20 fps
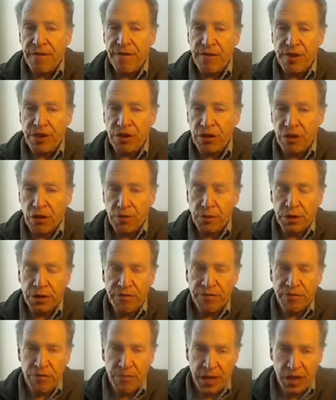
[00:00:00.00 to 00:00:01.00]
for the Global
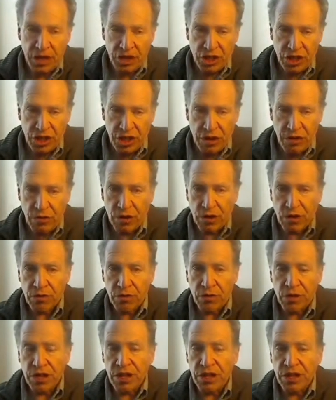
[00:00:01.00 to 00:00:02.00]
Information
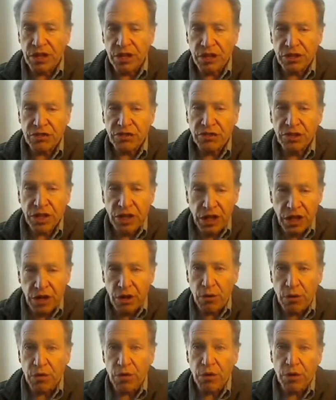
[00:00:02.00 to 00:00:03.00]
Network within this
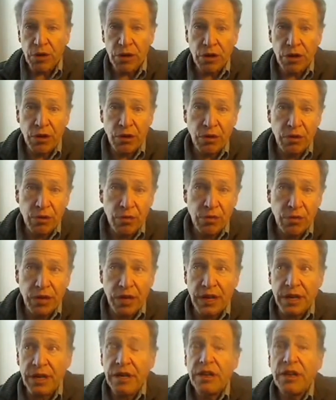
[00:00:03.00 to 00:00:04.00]
video, or go
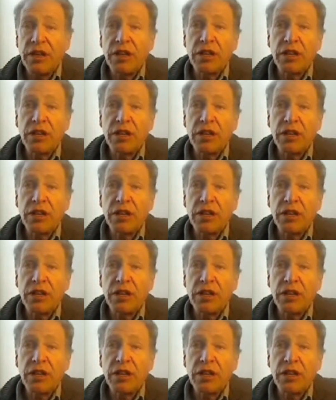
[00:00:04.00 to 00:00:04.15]
to